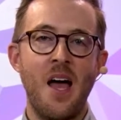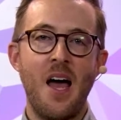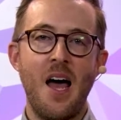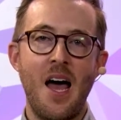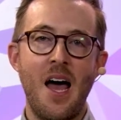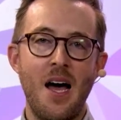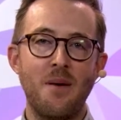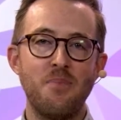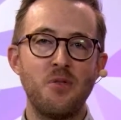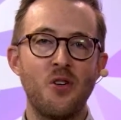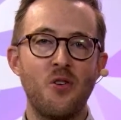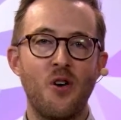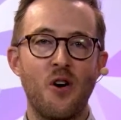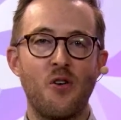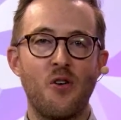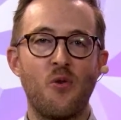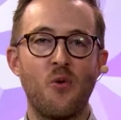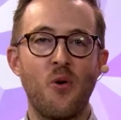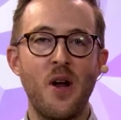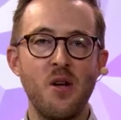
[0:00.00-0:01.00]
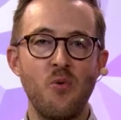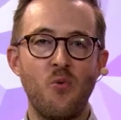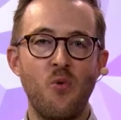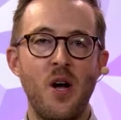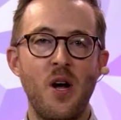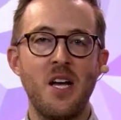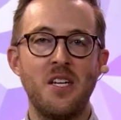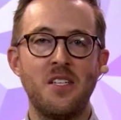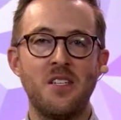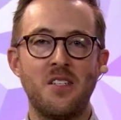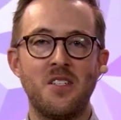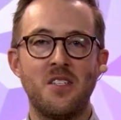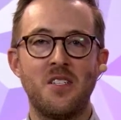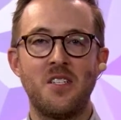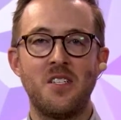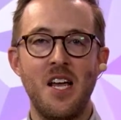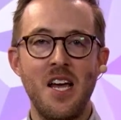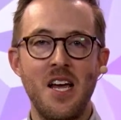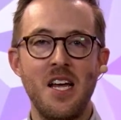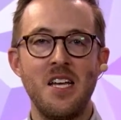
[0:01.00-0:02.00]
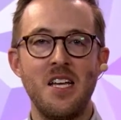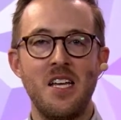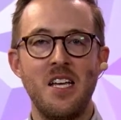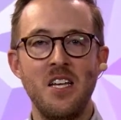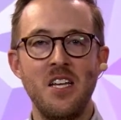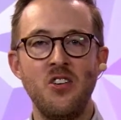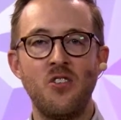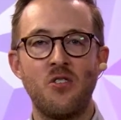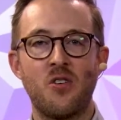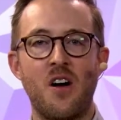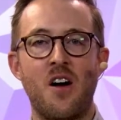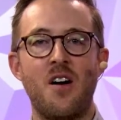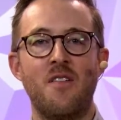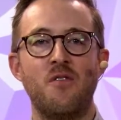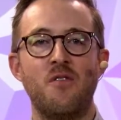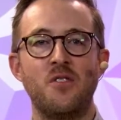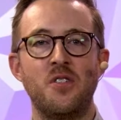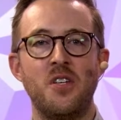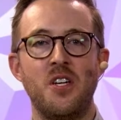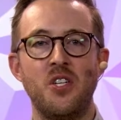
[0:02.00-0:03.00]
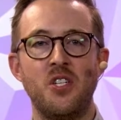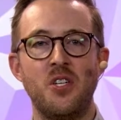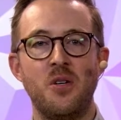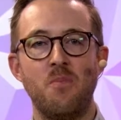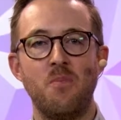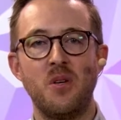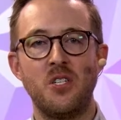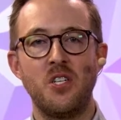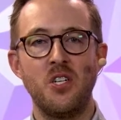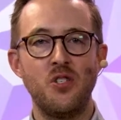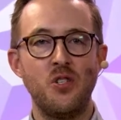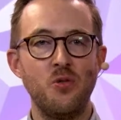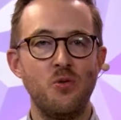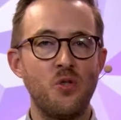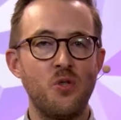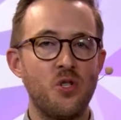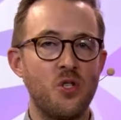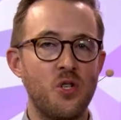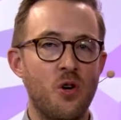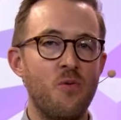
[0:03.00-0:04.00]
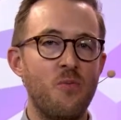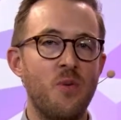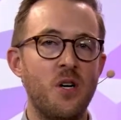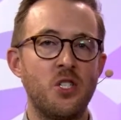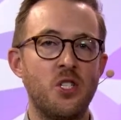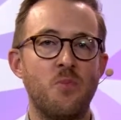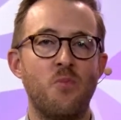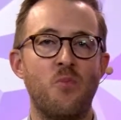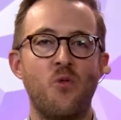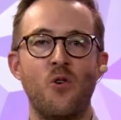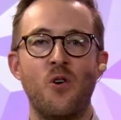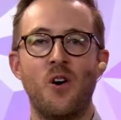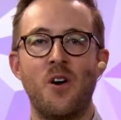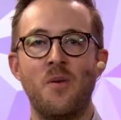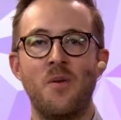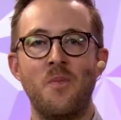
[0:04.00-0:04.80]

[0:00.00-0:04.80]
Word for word: Apps are a great way to stay in your conversation, but to do so much more.